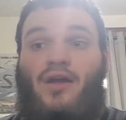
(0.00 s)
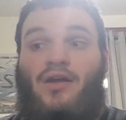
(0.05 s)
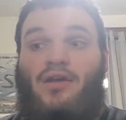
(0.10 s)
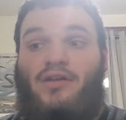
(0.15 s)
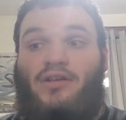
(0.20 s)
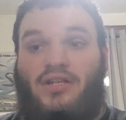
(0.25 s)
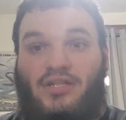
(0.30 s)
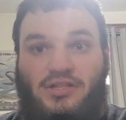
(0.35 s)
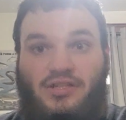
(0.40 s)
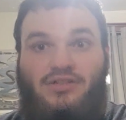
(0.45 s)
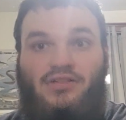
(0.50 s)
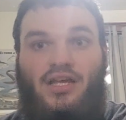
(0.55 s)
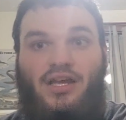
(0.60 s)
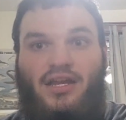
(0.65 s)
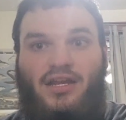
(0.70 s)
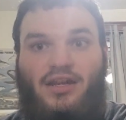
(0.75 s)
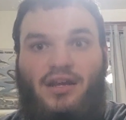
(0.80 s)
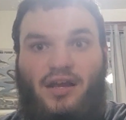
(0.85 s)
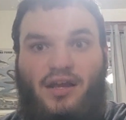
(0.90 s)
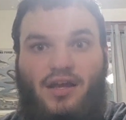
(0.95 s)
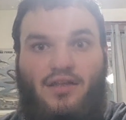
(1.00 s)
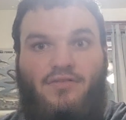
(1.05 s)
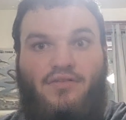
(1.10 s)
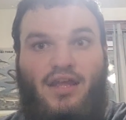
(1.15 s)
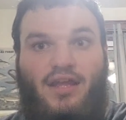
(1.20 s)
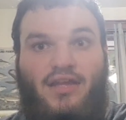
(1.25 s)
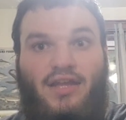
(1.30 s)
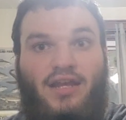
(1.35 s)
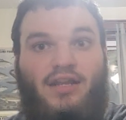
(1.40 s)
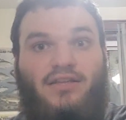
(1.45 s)
Because it's like,
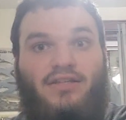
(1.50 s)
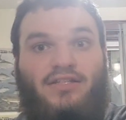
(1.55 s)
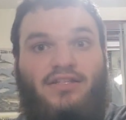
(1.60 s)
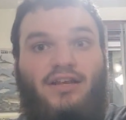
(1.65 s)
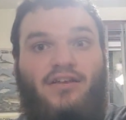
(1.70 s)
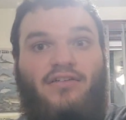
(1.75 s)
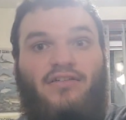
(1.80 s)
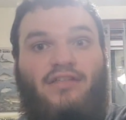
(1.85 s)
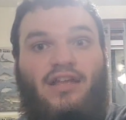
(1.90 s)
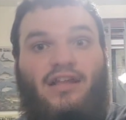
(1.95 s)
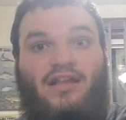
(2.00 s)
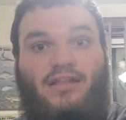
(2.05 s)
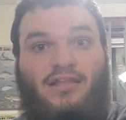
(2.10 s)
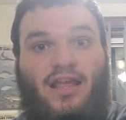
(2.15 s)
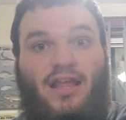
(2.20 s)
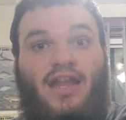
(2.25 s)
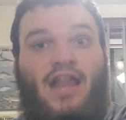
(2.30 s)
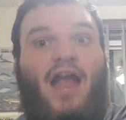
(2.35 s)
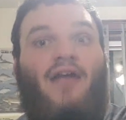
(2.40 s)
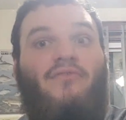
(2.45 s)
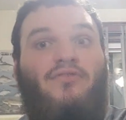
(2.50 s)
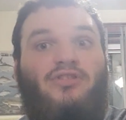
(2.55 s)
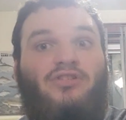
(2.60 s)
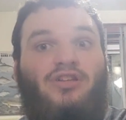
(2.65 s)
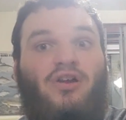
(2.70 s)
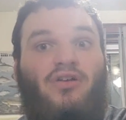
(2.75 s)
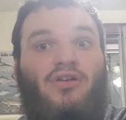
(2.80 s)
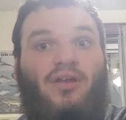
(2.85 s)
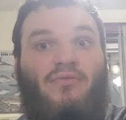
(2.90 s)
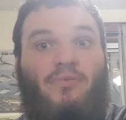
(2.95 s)
they did a series, they never
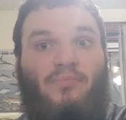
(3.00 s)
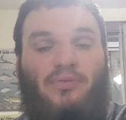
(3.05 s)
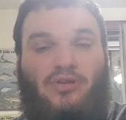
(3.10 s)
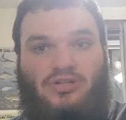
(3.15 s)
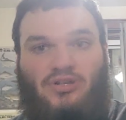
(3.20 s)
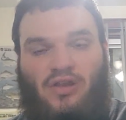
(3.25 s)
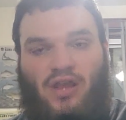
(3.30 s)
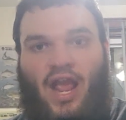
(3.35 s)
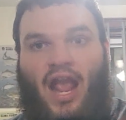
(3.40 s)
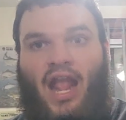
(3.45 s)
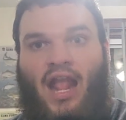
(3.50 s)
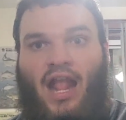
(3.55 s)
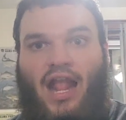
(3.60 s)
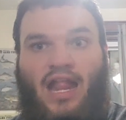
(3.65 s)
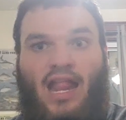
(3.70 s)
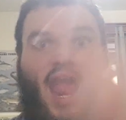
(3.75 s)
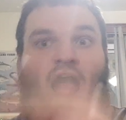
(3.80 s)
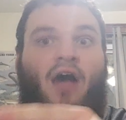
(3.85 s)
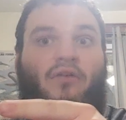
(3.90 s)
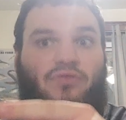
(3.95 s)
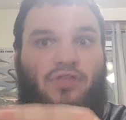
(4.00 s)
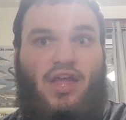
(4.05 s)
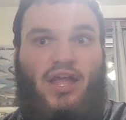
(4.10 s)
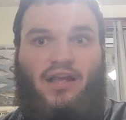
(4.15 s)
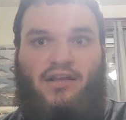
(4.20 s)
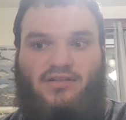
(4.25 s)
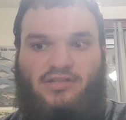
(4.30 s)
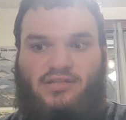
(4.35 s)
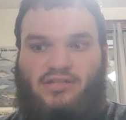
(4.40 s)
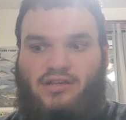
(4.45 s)
showed up the Butcher Gang, now
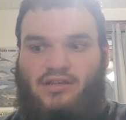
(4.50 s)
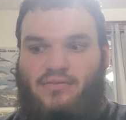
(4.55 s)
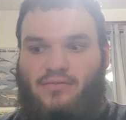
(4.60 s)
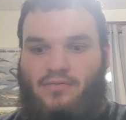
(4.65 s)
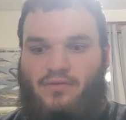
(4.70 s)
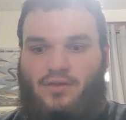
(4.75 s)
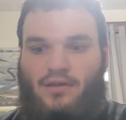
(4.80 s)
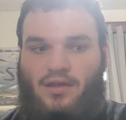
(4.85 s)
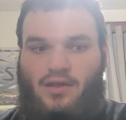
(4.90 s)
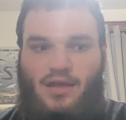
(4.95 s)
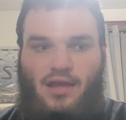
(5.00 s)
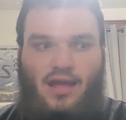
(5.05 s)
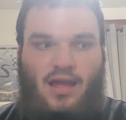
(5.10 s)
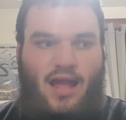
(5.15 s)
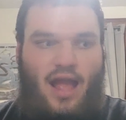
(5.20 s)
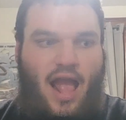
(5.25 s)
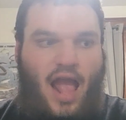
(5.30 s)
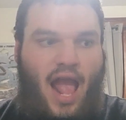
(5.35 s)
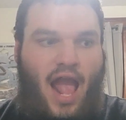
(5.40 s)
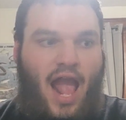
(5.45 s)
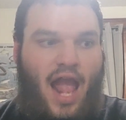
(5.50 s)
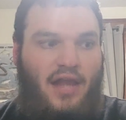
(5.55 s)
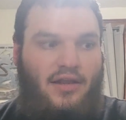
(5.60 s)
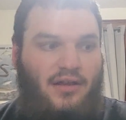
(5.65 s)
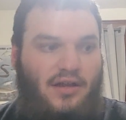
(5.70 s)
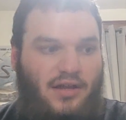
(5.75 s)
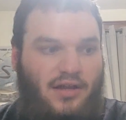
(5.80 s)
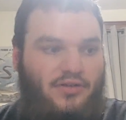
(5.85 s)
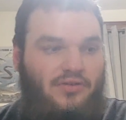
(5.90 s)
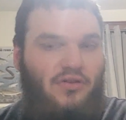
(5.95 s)
this.
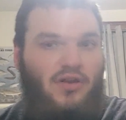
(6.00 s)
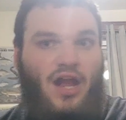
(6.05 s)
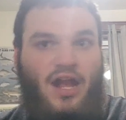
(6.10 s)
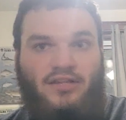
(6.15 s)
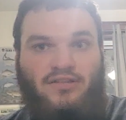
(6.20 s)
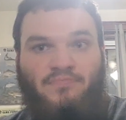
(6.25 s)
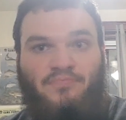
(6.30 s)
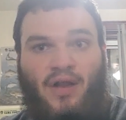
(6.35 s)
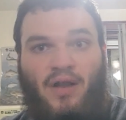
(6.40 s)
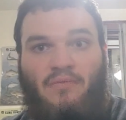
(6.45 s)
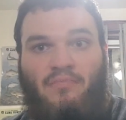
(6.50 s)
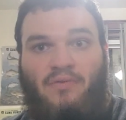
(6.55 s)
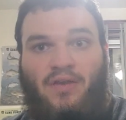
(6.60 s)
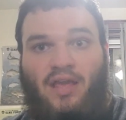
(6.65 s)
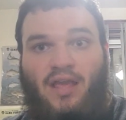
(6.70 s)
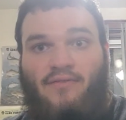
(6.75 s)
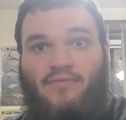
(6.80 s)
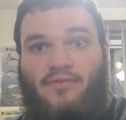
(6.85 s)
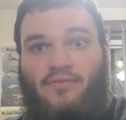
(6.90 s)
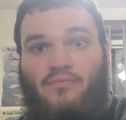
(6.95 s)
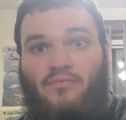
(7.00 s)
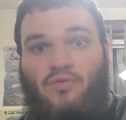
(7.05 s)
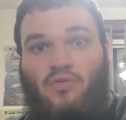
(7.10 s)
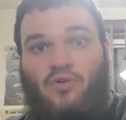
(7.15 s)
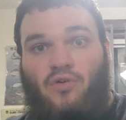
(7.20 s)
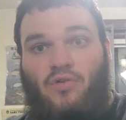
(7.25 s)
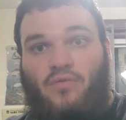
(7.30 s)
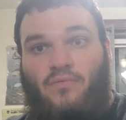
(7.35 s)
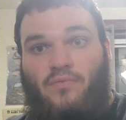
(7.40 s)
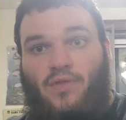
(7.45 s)
And you guys are probably even
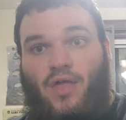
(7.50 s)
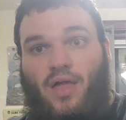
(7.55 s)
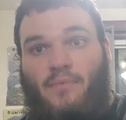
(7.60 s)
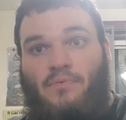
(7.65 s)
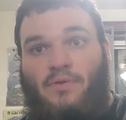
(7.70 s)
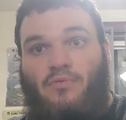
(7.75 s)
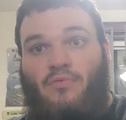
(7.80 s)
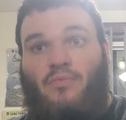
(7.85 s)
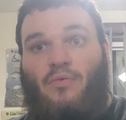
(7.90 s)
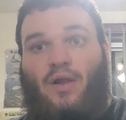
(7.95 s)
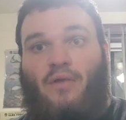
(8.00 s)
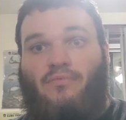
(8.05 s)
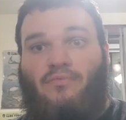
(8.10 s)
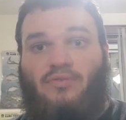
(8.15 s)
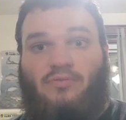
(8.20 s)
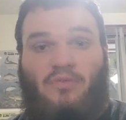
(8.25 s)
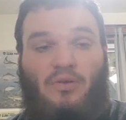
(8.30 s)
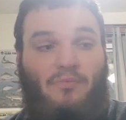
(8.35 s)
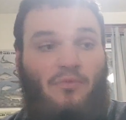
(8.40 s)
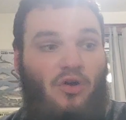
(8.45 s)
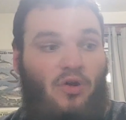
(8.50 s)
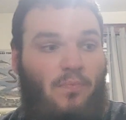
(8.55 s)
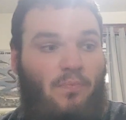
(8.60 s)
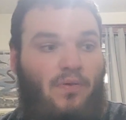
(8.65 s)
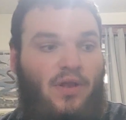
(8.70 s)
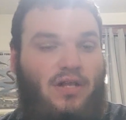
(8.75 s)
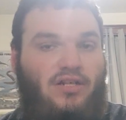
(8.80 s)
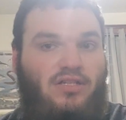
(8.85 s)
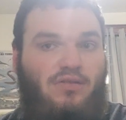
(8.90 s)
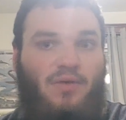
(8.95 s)
more, a lot of people are probably going to be more
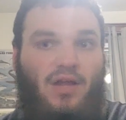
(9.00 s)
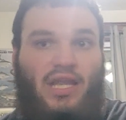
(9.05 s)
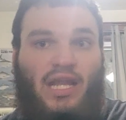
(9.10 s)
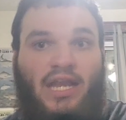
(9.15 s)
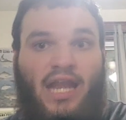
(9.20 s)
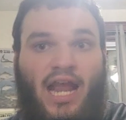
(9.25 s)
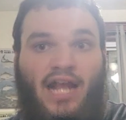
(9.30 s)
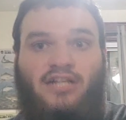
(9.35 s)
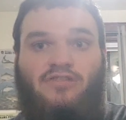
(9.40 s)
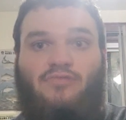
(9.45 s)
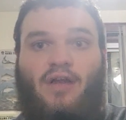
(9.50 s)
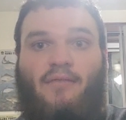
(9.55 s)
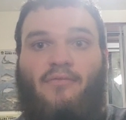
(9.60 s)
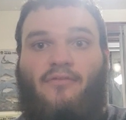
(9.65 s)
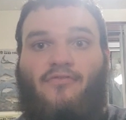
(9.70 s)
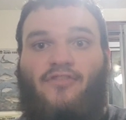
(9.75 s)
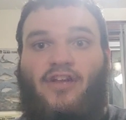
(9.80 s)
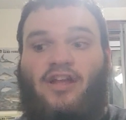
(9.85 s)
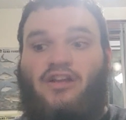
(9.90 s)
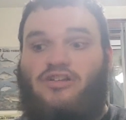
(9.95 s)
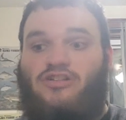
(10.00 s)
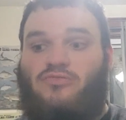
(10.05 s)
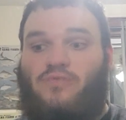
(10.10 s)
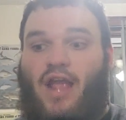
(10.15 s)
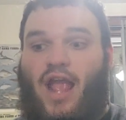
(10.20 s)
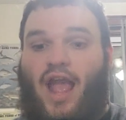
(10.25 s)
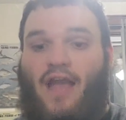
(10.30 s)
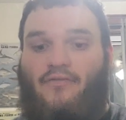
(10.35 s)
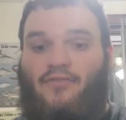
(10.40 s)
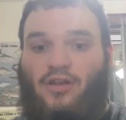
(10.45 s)
pissed about the next wave of figures we
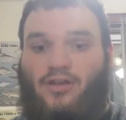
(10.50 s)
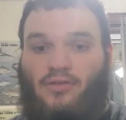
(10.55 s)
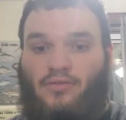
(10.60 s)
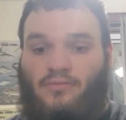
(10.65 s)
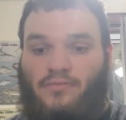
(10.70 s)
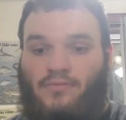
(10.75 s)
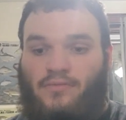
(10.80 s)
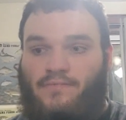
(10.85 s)
have here.